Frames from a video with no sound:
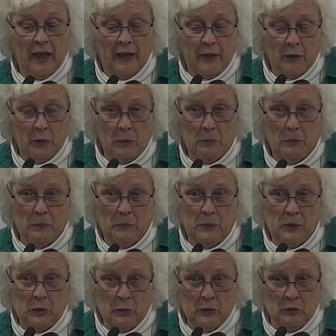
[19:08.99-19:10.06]
I hope
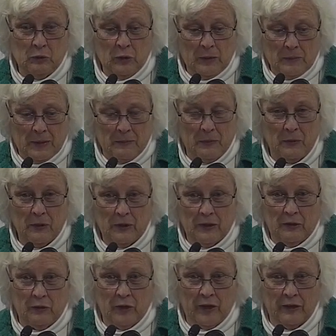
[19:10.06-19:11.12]
you enjoy my book.
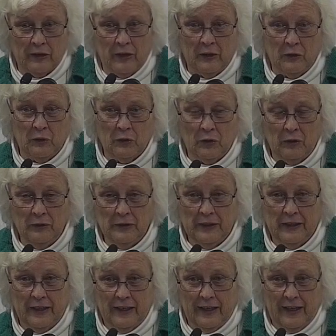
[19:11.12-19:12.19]
It's on Kindle
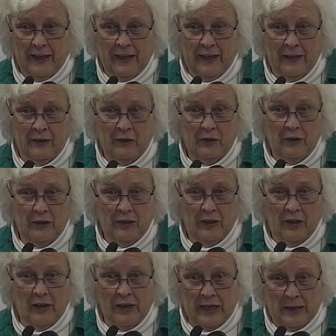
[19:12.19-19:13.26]
and
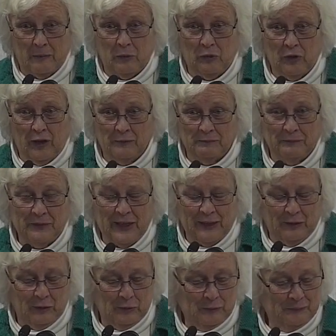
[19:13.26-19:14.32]
on Amazon.
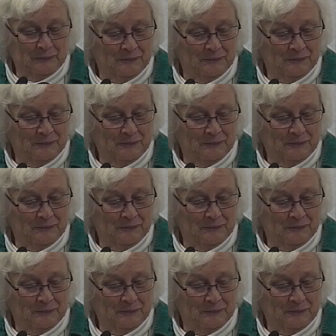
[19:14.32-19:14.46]
Thanks.